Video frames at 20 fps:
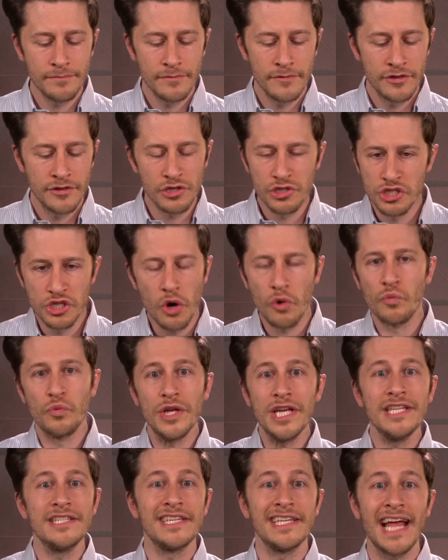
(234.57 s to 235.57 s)
There's no
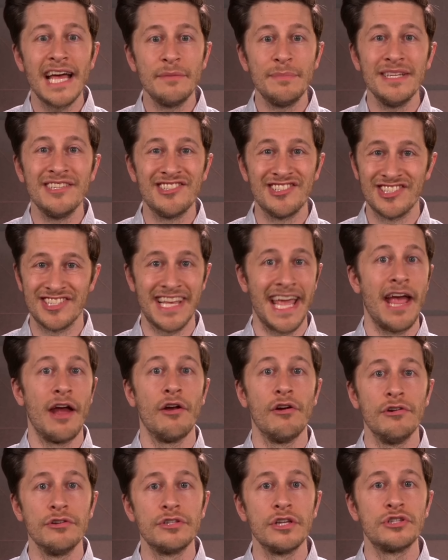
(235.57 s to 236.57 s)
reason I'd be
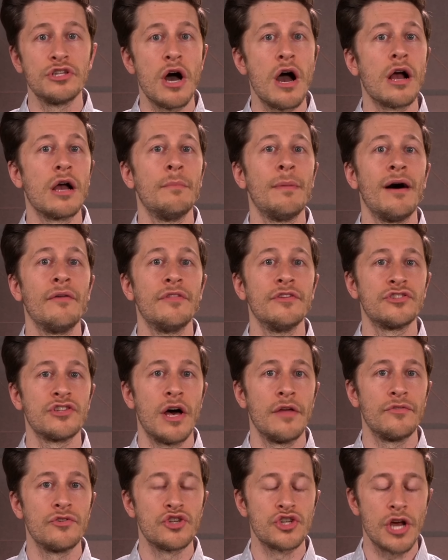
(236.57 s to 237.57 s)
scared to talk about this
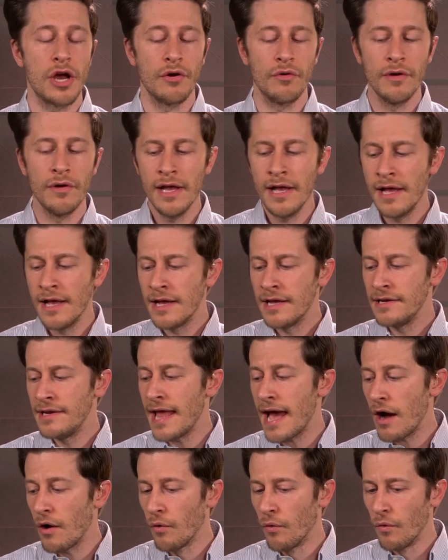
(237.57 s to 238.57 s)
on the show.
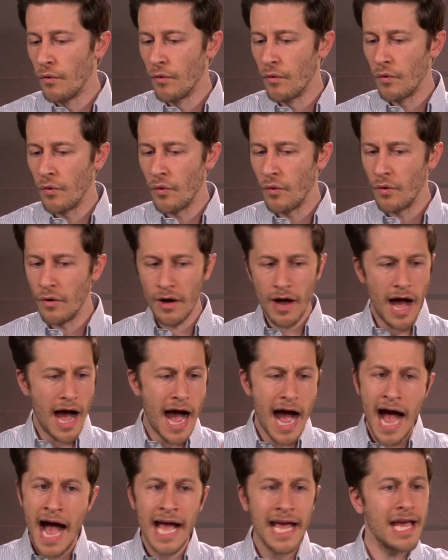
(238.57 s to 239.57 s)
Now,
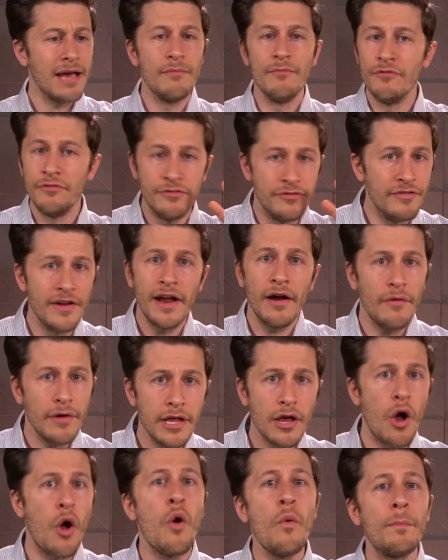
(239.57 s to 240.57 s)
I am
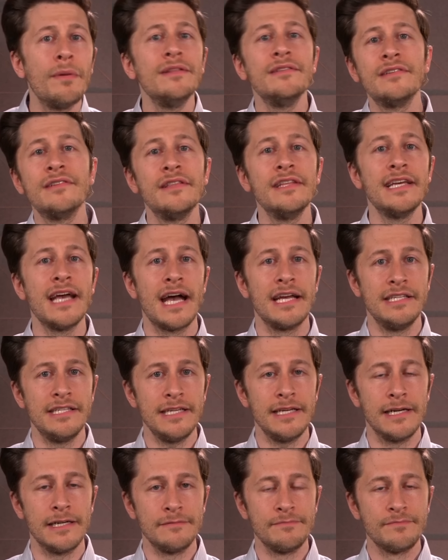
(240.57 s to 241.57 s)
very open to the
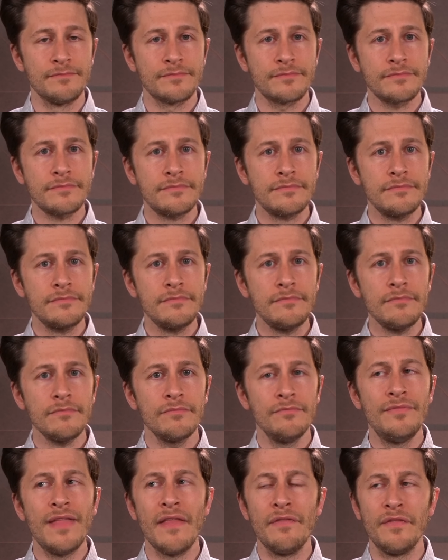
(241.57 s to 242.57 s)
idea
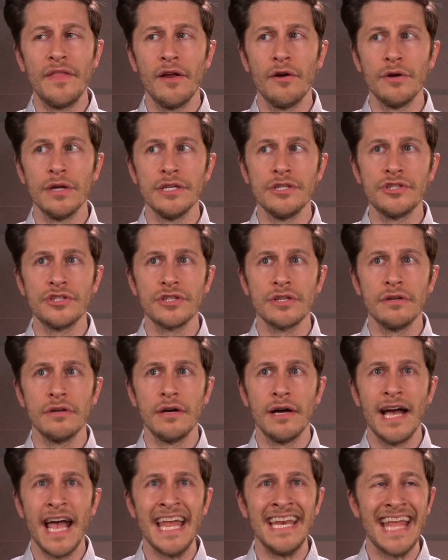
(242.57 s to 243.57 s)
that there is
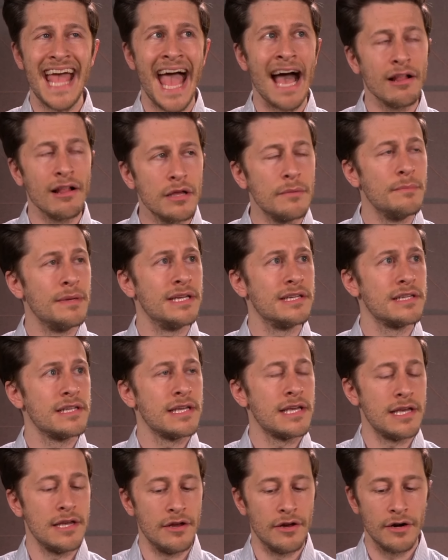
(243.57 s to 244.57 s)
an element
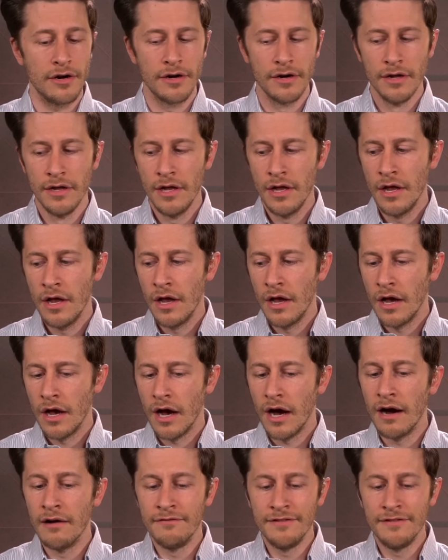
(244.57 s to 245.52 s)
here of